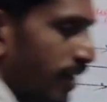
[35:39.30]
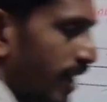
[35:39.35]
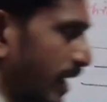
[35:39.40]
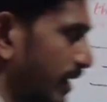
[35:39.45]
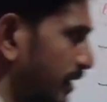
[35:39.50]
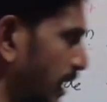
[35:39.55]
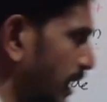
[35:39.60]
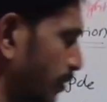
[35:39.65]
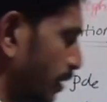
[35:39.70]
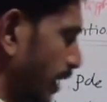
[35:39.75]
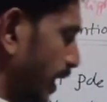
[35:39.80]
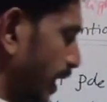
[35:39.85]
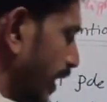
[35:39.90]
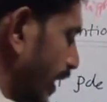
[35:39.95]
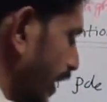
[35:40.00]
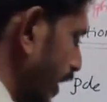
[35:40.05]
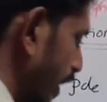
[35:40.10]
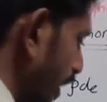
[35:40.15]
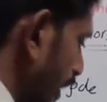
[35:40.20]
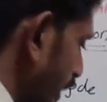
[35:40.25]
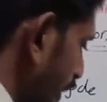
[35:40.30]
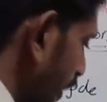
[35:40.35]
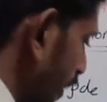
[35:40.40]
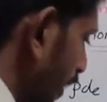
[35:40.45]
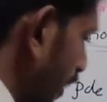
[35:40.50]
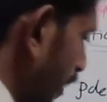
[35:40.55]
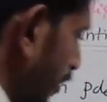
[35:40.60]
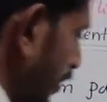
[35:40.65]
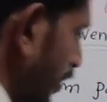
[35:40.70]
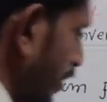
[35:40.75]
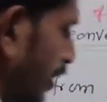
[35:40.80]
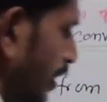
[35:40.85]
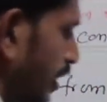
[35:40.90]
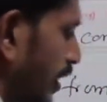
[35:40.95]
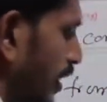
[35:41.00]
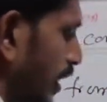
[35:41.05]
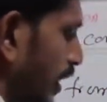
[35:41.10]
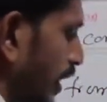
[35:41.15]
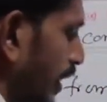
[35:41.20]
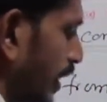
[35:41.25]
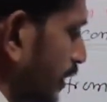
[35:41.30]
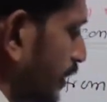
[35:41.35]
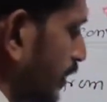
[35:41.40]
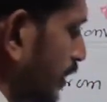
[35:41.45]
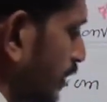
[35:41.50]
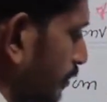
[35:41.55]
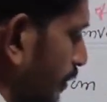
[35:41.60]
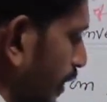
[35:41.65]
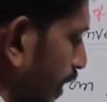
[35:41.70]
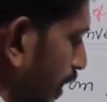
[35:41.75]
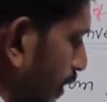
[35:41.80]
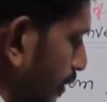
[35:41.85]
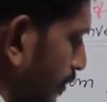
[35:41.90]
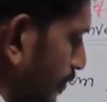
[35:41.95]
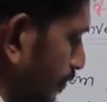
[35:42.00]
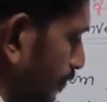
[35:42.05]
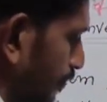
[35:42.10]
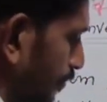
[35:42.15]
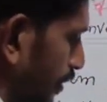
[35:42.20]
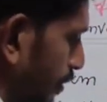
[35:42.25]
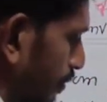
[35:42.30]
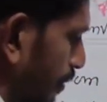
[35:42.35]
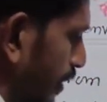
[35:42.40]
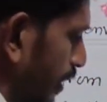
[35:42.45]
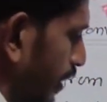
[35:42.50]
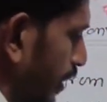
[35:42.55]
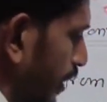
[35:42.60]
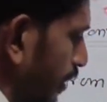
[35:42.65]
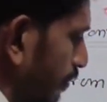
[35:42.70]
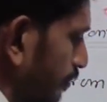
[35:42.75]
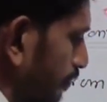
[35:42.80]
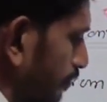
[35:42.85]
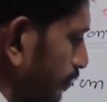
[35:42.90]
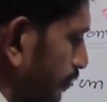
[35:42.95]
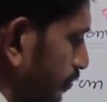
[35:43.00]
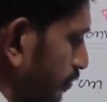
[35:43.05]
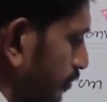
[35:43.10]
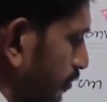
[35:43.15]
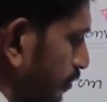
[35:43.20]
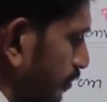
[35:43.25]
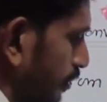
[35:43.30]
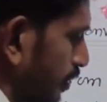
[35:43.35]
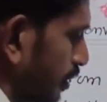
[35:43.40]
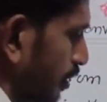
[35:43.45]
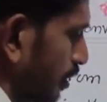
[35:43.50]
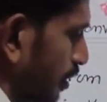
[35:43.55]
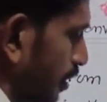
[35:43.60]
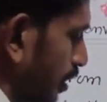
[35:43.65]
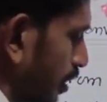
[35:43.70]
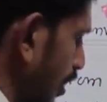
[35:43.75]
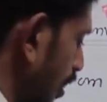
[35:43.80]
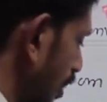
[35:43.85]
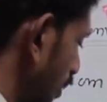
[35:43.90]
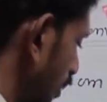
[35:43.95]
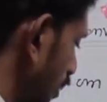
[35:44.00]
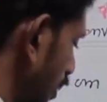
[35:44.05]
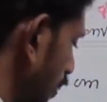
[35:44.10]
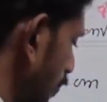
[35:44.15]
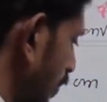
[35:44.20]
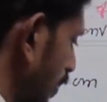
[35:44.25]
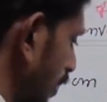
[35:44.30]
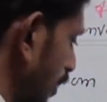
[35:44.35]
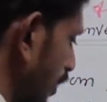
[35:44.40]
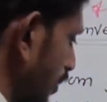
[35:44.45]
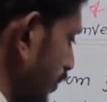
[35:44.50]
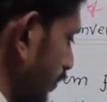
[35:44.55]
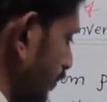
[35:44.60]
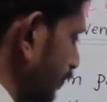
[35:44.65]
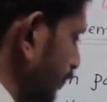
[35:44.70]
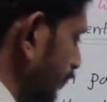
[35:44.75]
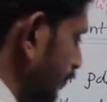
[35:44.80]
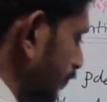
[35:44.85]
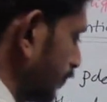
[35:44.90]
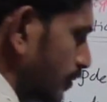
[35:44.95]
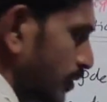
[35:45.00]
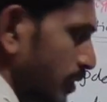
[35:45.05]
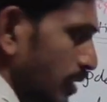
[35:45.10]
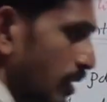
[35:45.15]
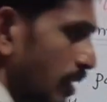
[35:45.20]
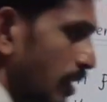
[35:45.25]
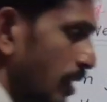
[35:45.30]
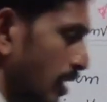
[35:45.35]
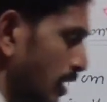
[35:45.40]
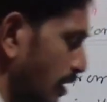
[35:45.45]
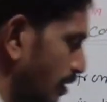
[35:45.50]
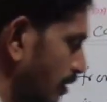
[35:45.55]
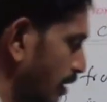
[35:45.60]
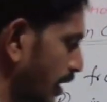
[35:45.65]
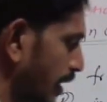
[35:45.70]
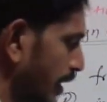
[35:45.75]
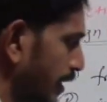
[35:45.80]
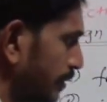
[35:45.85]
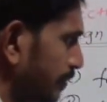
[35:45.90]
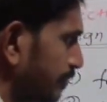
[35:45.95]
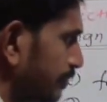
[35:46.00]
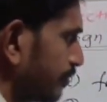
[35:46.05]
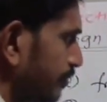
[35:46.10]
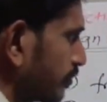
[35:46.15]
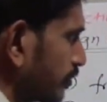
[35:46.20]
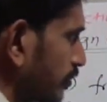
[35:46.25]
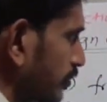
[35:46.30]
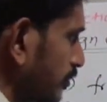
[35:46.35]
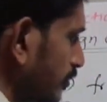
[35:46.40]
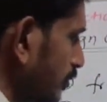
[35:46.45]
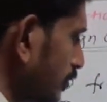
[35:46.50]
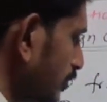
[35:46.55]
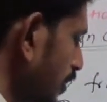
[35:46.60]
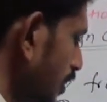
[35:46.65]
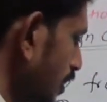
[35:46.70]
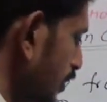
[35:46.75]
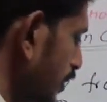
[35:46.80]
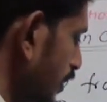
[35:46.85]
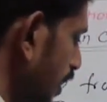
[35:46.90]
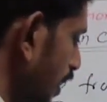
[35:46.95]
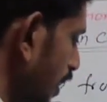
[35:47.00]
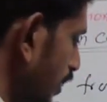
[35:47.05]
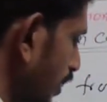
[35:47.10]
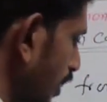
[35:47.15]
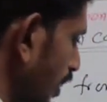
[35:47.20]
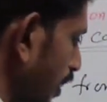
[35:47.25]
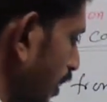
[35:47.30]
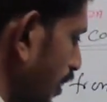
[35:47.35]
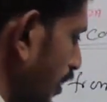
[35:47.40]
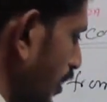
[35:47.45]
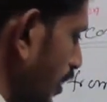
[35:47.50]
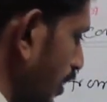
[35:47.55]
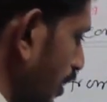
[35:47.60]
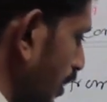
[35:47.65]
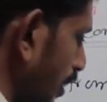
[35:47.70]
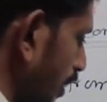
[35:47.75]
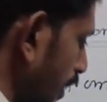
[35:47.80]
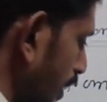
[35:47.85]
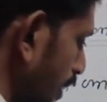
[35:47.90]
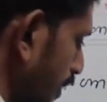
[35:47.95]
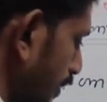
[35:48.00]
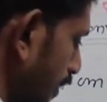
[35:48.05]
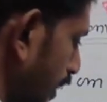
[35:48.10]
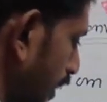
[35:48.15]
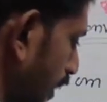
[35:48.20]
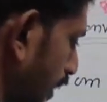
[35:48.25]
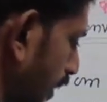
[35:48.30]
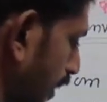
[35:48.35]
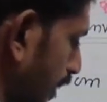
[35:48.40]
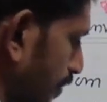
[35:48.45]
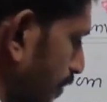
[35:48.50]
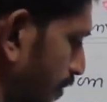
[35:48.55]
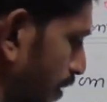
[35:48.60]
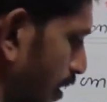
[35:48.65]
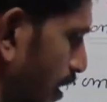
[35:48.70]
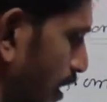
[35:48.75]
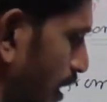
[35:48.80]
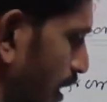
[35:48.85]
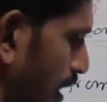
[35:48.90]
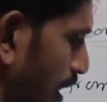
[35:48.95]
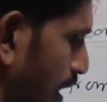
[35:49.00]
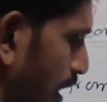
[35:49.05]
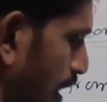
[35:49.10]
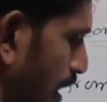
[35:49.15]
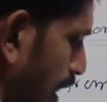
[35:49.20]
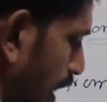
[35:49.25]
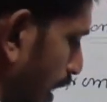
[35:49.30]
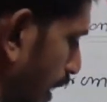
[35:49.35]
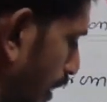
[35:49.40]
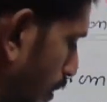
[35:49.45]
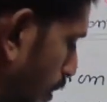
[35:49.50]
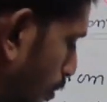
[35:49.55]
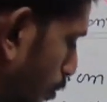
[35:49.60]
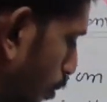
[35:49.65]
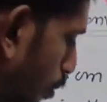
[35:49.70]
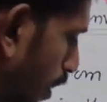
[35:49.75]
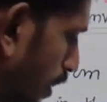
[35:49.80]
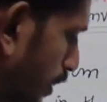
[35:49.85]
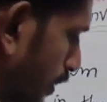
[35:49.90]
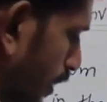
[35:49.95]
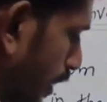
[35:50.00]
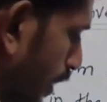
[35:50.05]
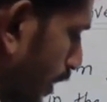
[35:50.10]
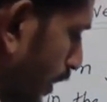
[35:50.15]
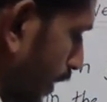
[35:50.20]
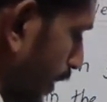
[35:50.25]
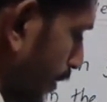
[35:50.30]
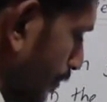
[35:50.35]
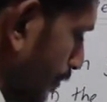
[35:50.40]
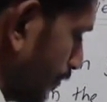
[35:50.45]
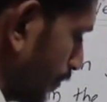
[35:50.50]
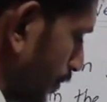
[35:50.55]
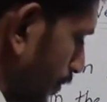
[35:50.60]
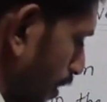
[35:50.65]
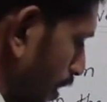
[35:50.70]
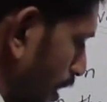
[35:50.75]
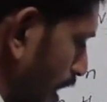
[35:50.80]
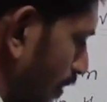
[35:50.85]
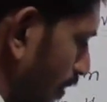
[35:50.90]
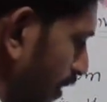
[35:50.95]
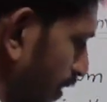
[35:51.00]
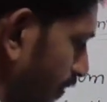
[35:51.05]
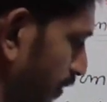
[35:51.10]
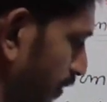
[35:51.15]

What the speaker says: For example, I can take here, this is my mirror, concave mirror. Okay, these are the incident ray and one more incident ray. After